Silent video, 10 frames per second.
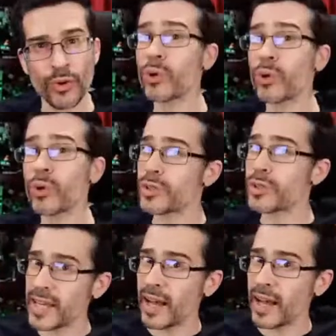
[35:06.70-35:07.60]

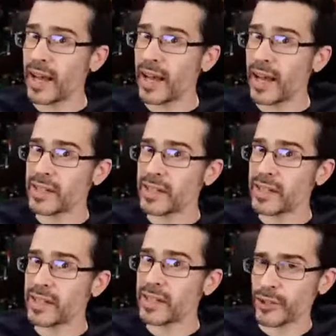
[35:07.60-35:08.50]
TLDR for
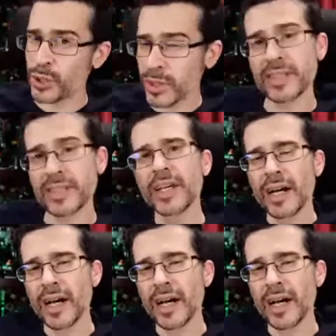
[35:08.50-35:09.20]
short. I'm